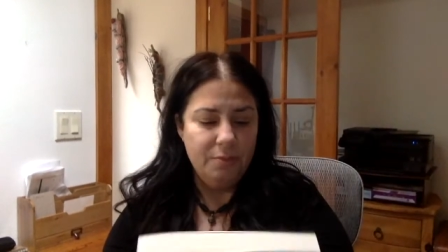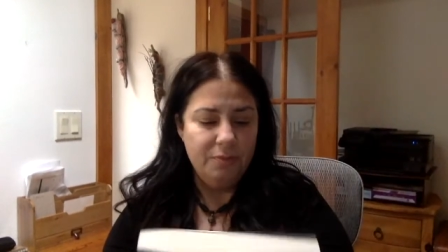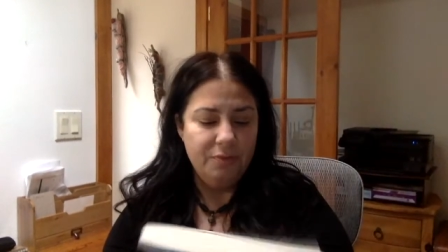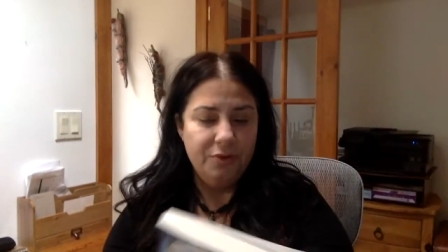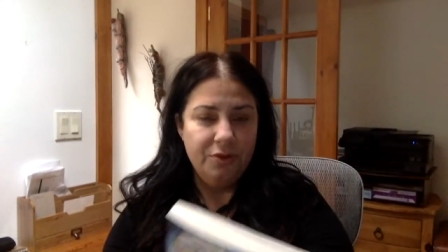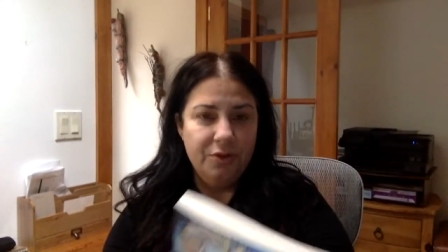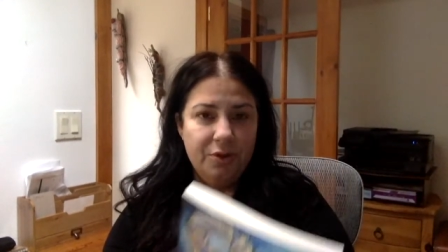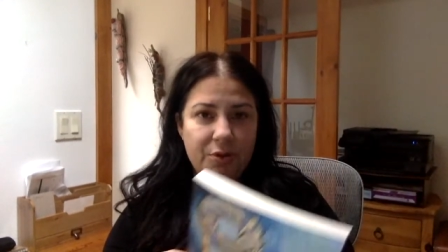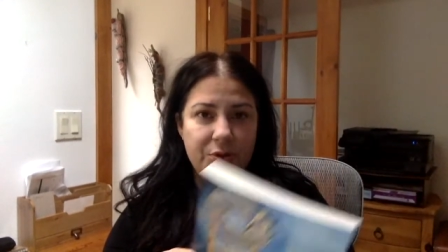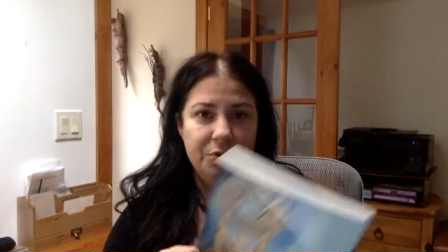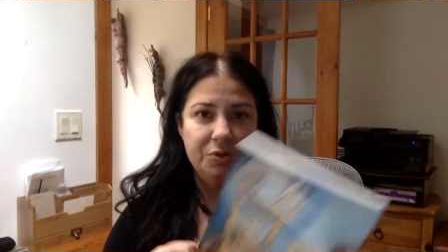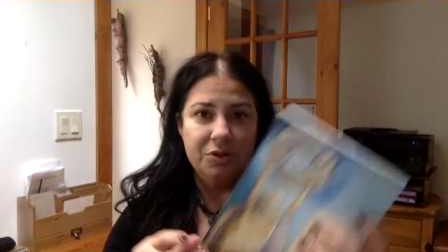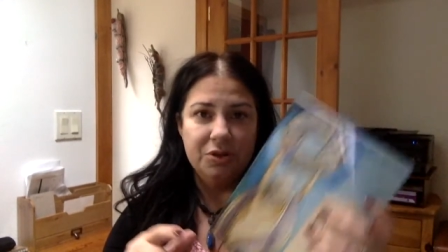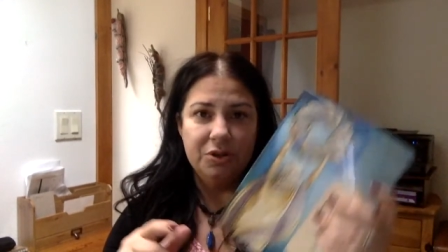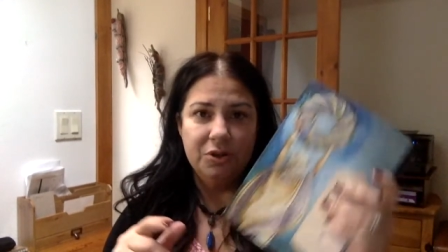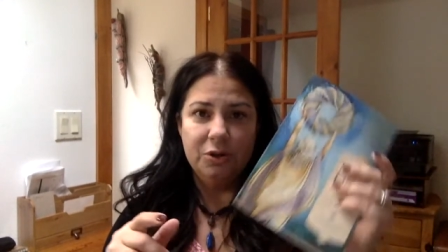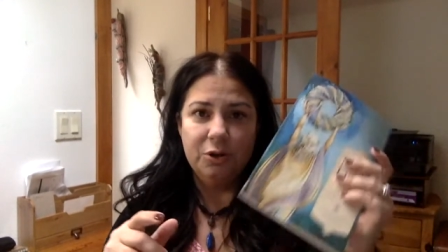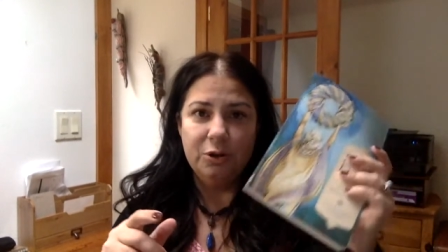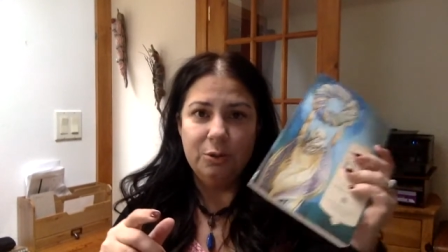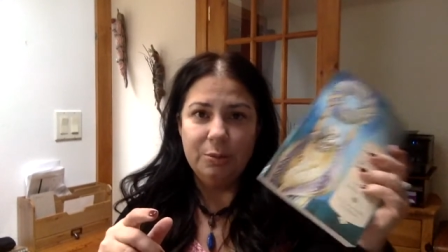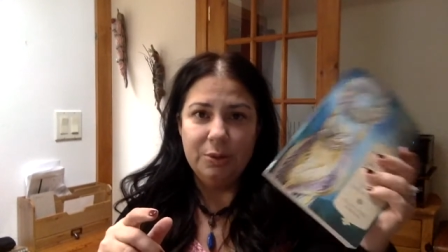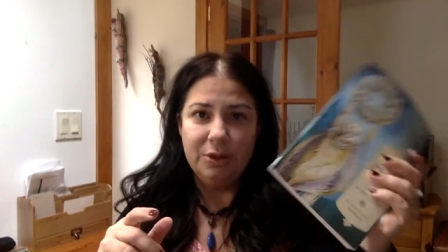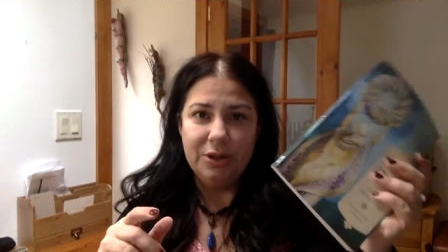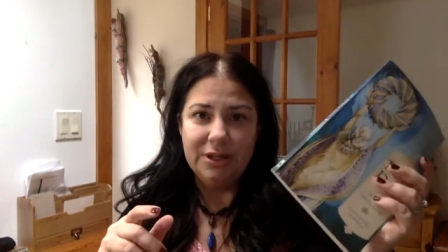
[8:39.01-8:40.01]
For those
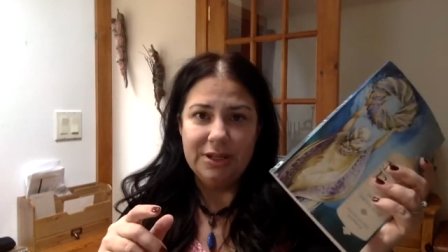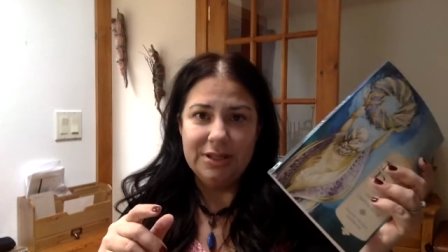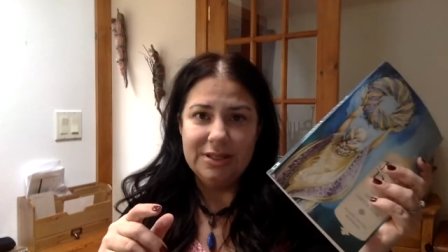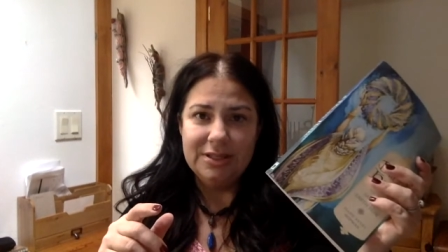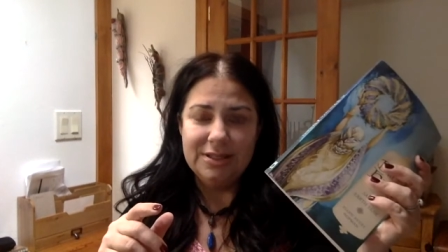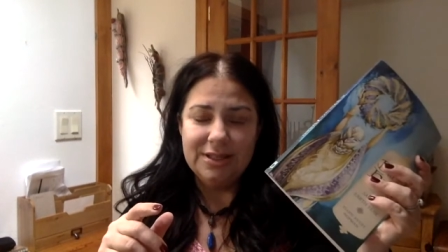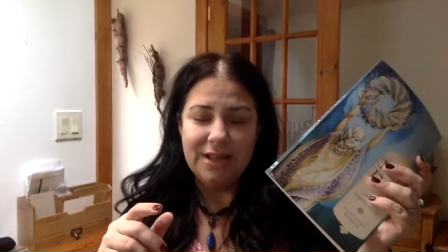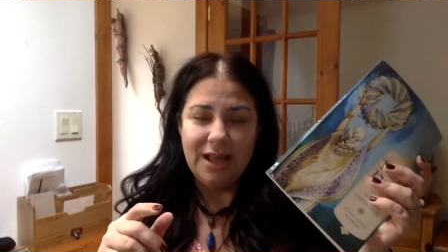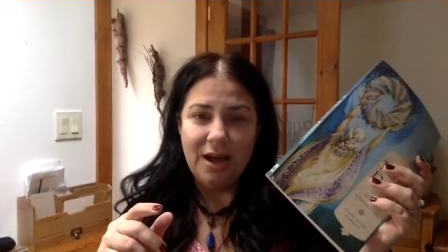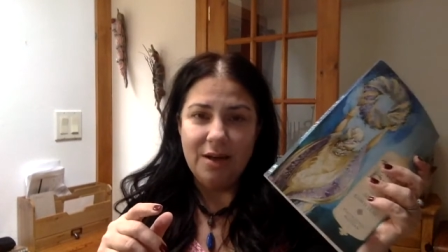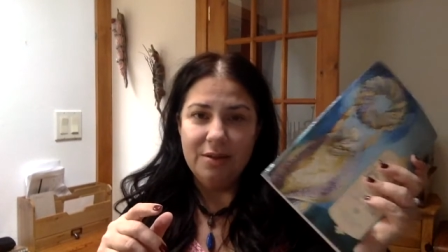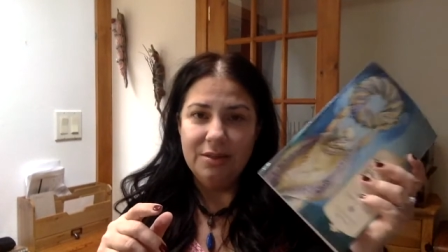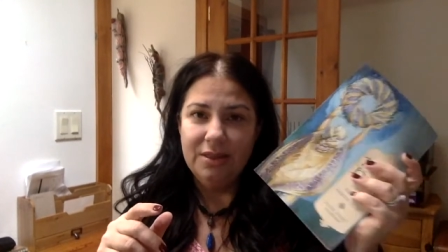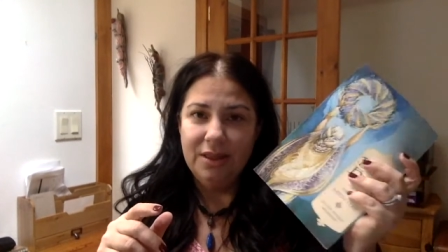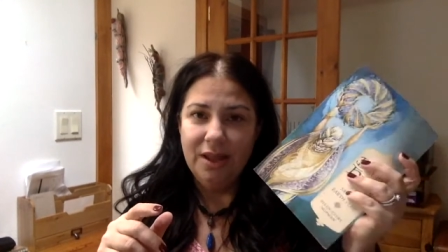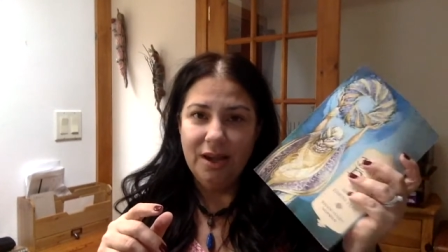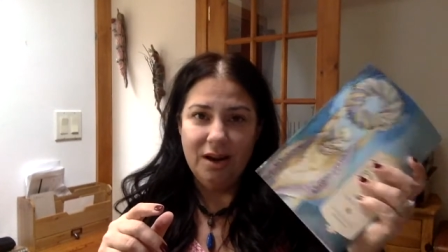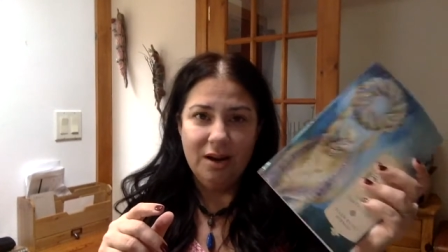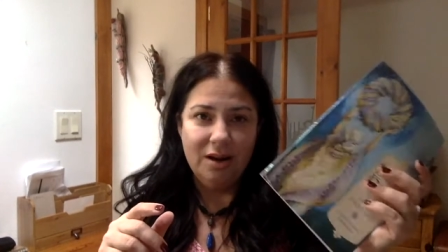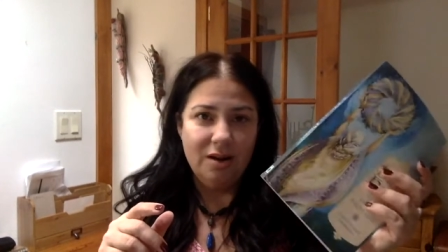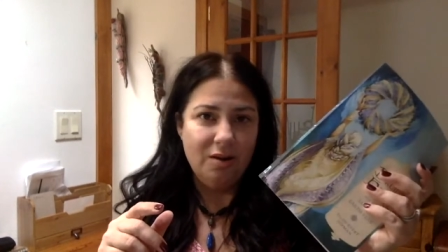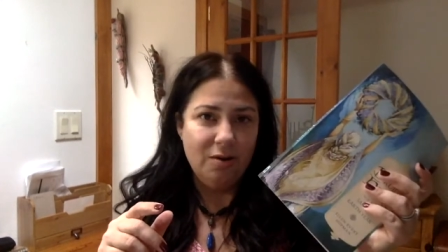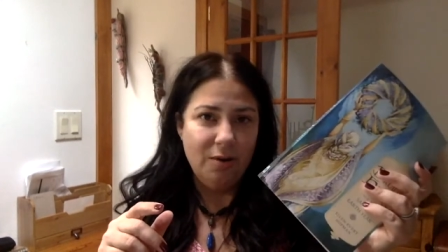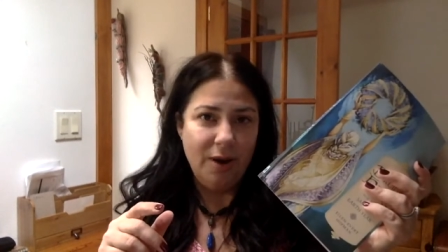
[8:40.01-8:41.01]
herbalists out
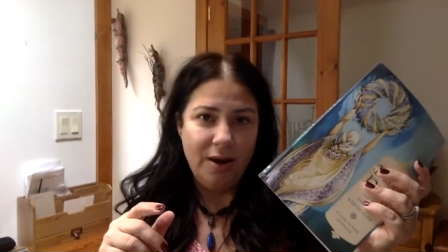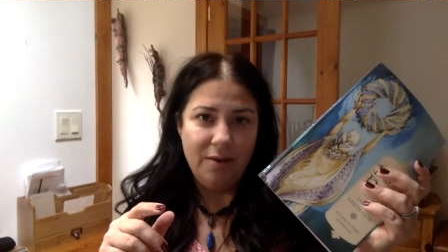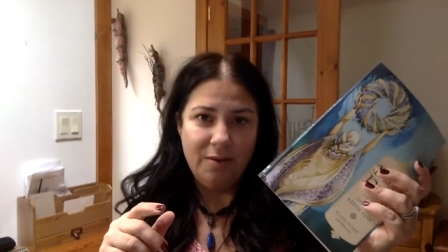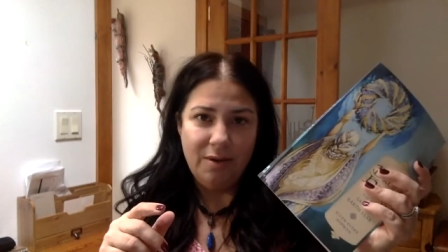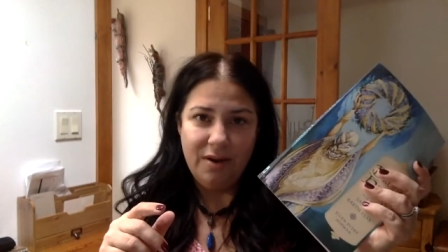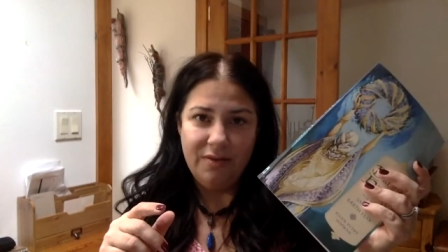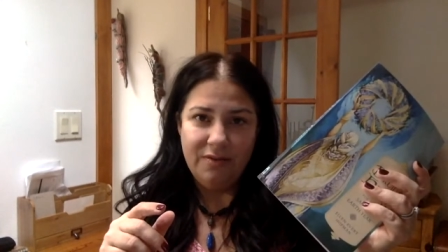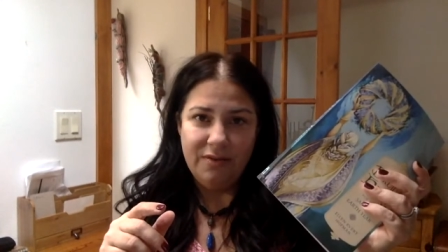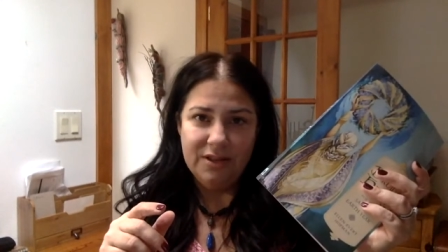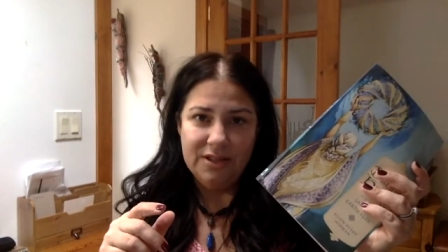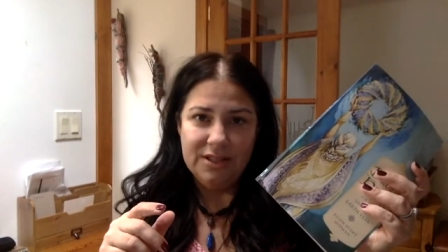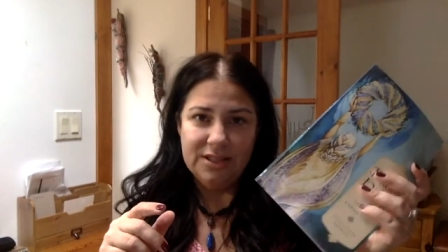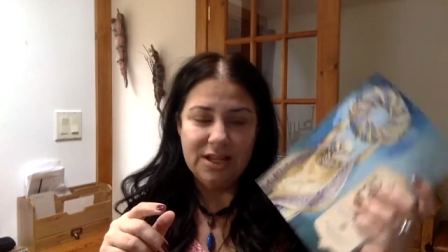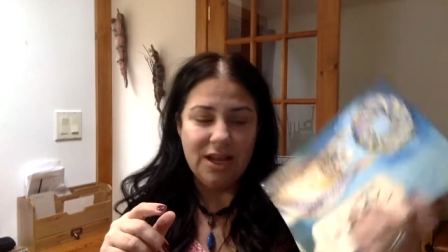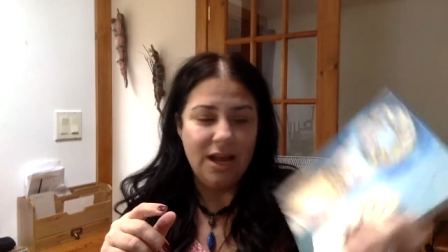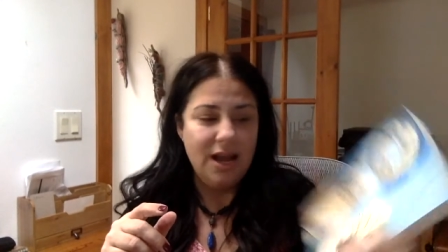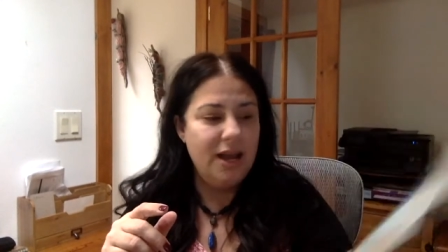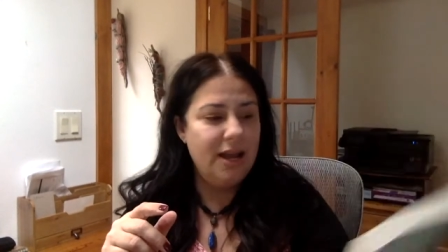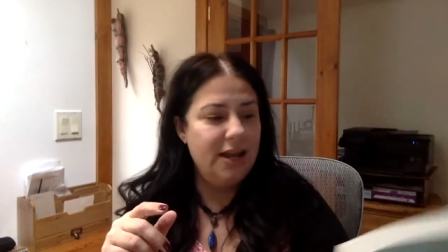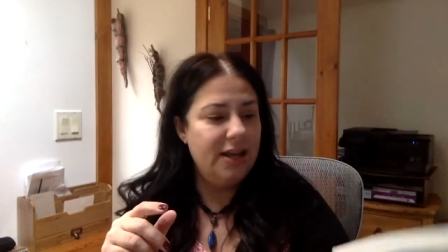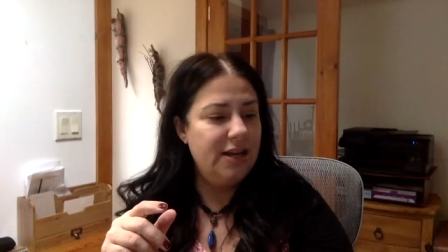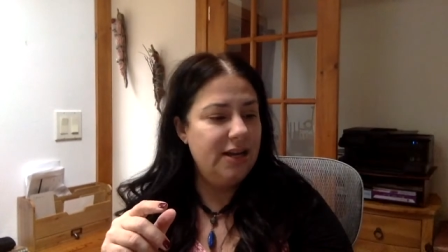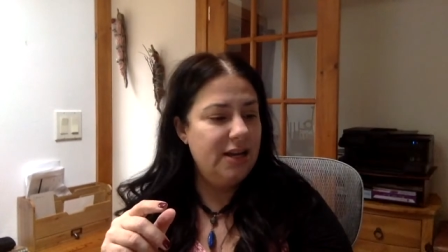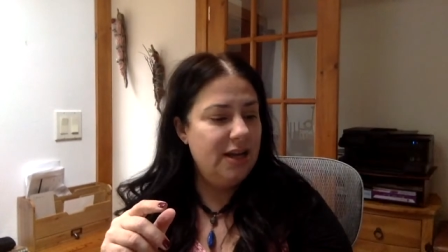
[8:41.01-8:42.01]
there, great reference
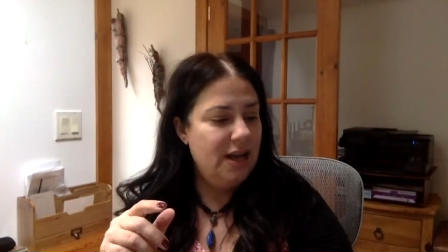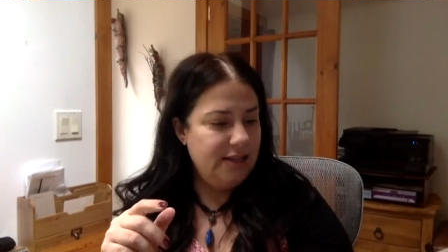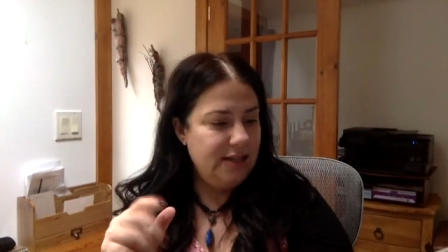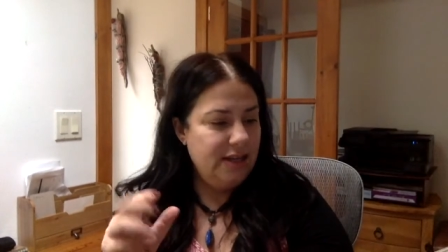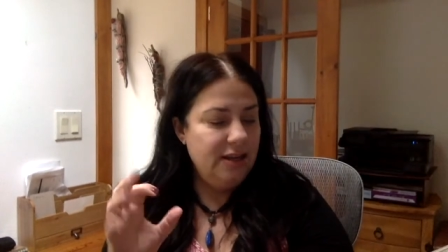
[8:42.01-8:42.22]
guide.